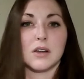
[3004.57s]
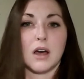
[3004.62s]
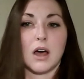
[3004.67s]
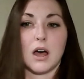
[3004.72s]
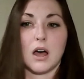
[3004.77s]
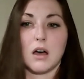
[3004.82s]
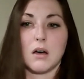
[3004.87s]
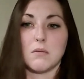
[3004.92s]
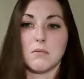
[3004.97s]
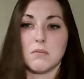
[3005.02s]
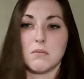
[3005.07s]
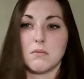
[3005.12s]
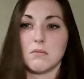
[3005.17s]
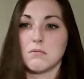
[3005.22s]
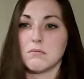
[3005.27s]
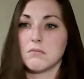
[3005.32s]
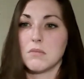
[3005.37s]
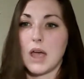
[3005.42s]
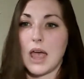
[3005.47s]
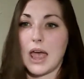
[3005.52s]

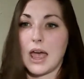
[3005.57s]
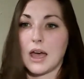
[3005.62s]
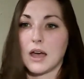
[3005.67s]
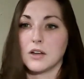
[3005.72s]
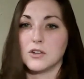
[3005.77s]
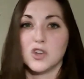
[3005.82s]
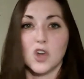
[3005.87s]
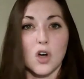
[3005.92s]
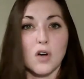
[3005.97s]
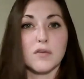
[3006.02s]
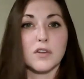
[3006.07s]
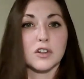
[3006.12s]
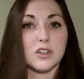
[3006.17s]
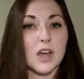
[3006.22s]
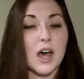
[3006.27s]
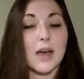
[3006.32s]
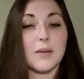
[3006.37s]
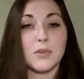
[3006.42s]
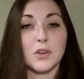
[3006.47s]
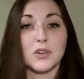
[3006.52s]
And over
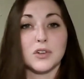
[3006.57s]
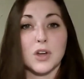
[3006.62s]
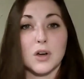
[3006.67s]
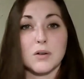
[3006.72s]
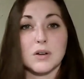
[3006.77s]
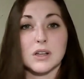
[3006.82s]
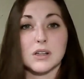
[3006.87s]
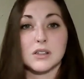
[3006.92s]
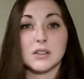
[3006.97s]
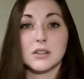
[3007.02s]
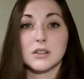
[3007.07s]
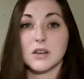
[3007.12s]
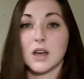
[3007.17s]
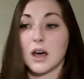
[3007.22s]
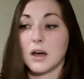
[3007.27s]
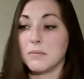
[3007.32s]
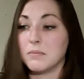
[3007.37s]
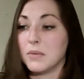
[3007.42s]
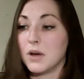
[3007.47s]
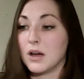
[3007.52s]
time, you'll notice
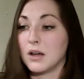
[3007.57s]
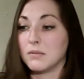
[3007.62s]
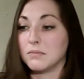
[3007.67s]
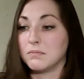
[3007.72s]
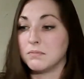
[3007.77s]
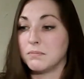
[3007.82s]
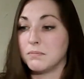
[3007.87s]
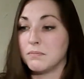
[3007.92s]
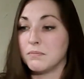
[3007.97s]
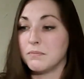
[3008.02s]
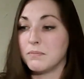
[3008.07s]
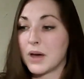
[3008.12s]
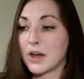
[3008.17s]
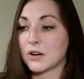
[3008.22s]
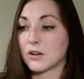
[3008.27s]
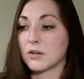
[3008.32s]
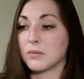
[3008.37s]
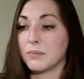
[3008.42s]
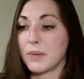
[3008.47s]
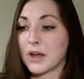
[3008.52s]
a
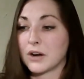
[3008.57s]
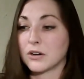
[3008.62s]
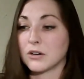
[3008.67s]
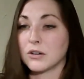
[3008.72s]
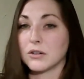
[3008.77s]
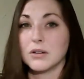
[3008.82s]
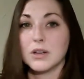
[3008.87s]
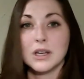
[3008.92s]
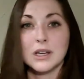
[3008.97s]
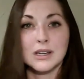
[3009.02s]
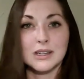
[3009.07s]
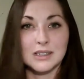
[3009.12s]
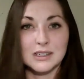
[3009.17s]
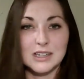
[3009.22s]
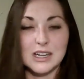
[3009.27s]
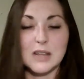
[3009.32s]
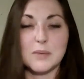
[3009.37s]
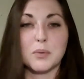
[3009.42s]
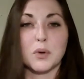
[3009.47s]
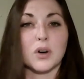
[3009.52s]
better and better,
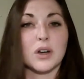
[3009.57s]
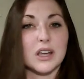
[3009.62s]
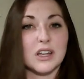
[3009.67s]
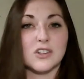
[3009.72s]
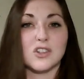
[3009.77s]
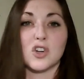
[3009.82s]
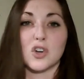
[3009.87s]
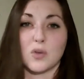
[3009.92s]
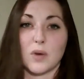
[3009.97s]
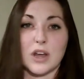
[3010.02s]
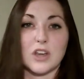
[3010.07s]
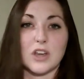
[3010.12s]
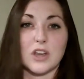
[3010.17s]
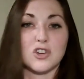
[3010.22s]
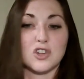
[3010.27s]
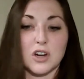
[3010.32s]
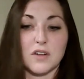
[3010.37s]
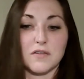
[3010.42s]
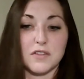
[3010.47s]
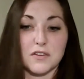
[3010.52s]
deeper
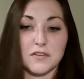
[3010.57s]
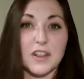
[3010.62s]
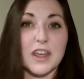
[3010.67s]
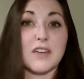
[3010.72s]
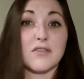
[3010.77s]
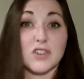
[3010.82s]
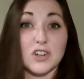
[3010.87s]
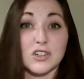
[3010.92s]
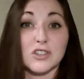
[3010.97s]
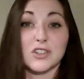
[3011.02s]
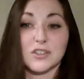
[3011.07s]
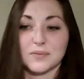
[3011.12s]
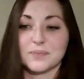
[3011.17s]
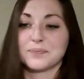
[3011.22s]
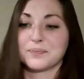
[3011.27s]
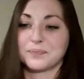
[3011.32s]
integration of the flavors.